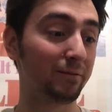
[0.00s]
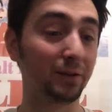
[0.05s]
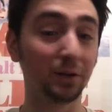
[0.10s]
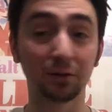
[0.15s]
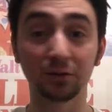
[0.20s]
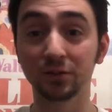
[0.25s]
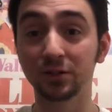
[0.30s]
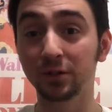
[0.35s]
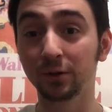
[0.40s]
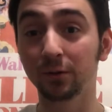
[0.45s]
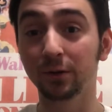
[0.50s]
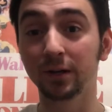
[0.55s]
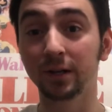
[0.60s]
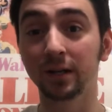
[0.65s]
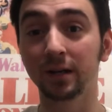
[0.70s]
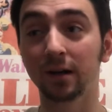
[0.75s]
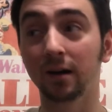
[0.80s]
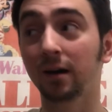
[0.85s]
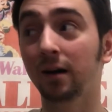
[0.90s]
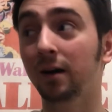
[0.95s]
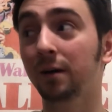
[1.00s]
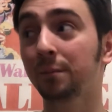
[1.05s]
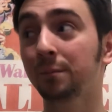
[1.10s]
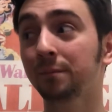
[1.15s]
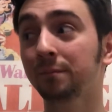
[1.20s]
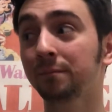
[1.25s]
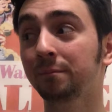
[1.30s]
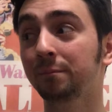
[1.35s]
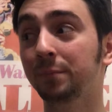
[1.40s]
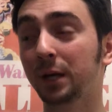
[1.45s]
feel to it.
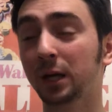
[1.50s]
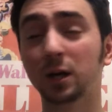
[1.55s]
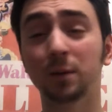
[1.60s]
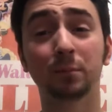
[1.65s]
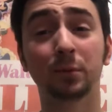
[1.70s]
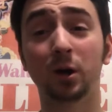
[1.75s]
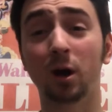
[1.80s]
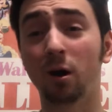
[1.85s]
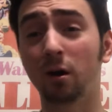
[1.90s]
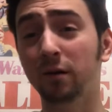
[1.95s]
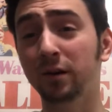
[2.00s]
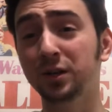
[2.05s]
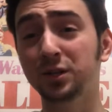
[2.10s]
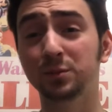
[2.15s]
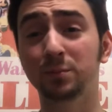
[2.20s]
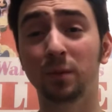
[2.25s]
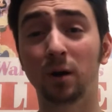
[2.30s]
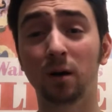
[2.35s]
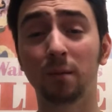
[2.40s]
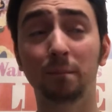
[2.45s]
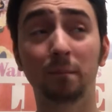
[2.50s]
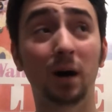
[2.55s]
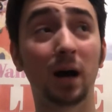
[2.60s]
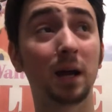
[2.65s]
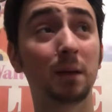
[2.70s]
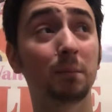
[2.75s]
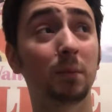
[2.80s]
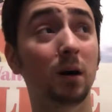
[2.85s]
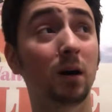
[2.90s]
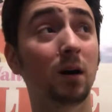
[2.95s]
Pick up Carnage
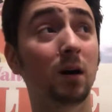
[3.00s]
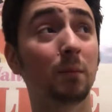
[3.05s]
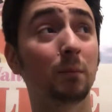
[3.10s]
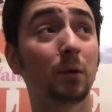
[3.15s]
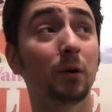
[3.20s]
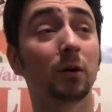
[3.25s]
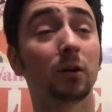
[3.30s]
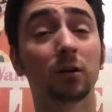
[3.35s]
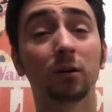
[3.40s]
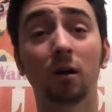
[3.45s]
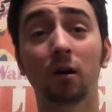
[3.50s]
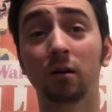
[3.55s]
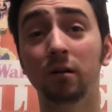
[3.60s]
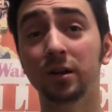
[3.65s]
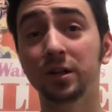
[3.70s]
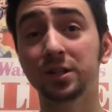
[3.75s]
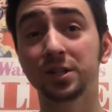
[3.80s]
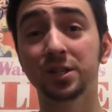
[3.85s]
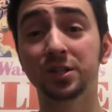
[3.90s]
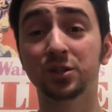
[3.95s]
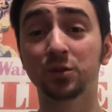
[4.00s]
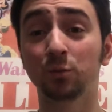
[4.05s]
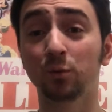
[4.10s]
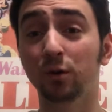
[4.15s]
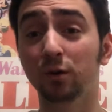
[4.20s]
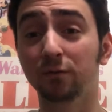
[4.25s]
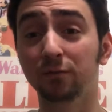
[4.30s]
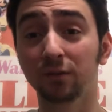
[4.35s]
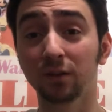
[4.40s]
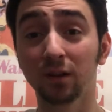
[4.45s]
Mind Bomb or Carnage It's a
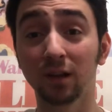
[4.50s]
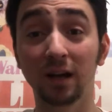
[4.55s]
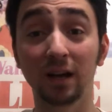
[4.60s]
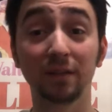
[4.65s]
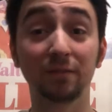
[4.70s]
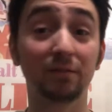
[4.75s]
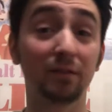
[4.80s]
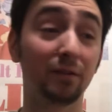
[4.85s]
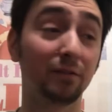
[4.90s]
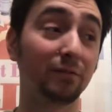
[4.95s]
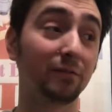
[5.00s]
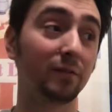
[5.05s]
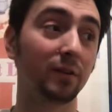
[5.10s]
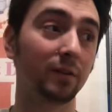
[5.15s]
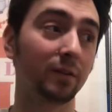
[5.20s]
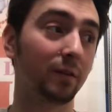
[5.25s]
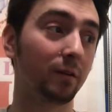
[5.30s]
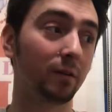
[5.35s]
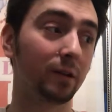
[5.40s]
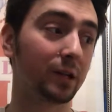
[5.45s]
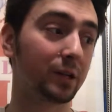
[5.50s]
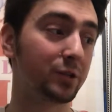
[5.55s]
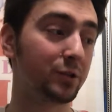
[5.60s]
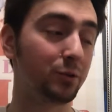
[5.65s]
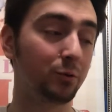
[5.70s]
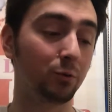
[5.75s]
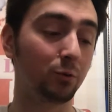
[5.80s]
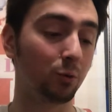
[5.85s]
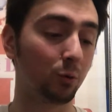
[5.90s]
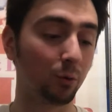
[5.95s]
Wonderful Life if they're like
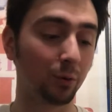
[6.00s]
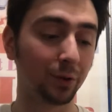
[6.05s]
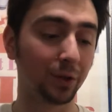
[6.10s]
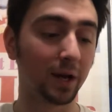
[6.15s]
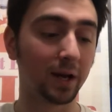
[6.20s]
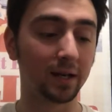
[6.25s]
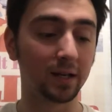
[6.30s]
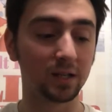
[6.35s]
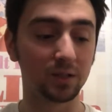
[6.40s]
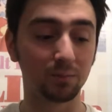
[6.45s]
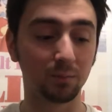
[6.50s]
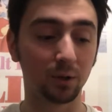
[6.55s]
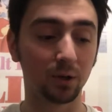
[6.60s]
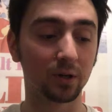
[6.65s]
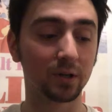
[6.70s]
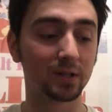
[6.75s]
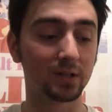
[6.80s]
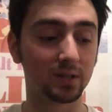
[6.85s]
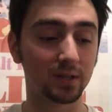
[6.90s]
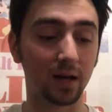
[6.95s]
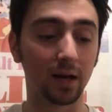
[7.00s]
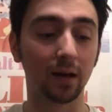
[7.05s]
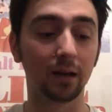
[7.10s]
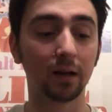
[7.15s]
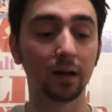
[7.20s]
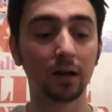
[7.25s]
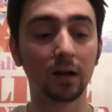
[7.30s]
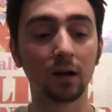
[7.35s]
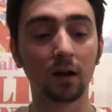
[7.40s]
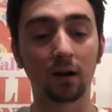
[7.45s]
2 cool 90s books that
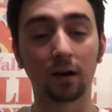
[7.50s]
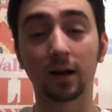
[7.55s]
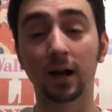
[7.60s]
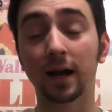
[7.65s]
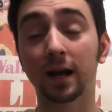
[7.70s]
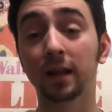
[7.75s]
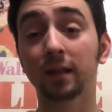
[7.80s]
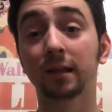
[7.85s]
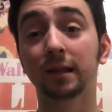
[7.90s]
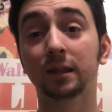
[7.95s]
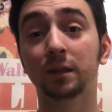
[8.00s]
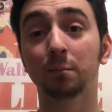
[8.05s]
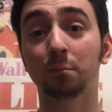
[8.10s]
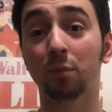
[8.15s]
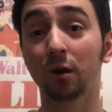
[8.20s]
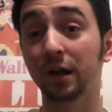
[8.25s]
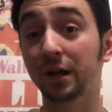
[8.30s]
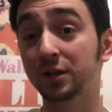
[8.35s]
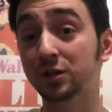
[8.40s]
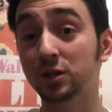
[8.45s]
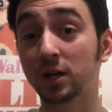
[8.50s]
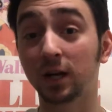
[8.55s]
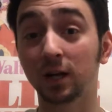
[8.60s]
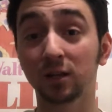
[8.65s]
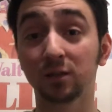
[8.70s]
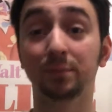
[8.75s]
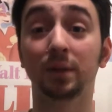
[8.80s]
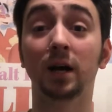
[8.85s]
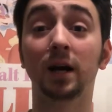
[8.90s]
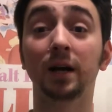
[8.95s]
are kind of like the
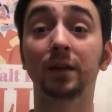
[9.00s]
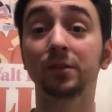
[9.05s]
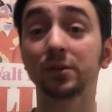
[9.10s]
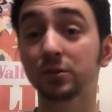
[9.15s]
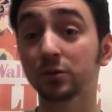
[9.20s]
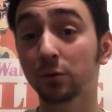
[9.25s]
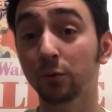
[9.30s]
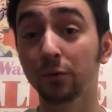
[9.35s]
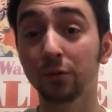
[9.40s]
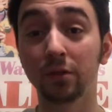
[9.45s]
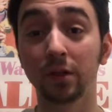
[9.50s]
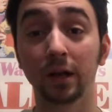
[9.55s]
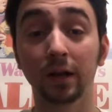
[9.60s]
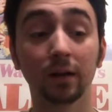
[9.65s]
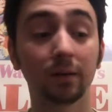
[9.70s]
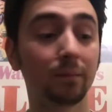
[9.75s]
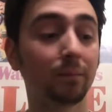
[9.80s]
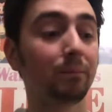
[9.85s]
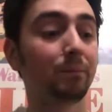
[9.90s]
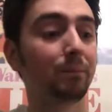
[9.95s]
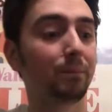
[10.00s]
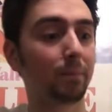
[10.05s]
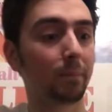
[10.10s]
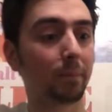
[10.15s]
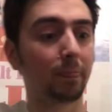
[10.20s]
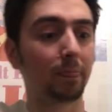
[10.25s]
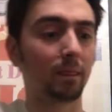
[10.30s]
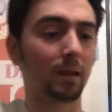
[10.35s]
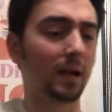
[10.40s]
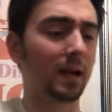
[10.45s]
brainchild behind this whole thing.
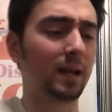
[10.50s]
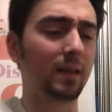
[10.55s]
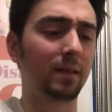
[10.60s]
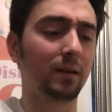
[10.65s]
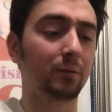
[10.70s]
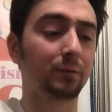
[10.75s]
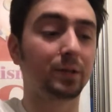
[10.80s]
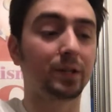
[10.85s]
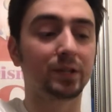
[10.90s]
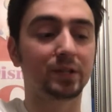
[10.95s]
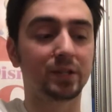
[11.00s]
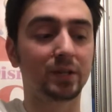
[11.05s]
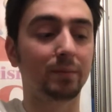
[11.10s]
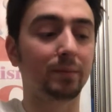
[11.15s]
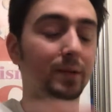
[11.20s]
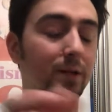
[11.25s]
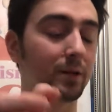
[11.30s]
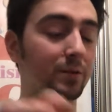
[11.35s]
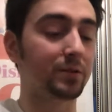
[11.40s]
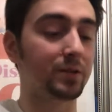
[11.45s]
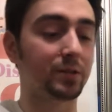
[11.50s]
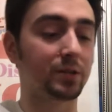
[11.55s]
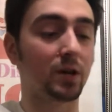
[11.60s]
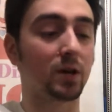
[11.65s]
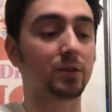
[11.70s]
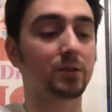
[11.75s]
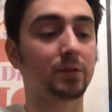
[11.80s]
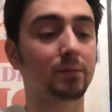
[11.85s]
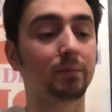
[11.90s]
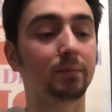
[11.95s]
Anything with the symbiotes is
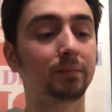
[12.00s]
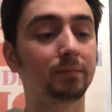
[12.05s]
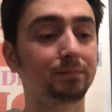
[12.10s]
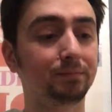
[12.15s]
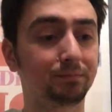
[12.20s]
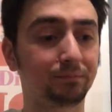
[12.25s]
awesome.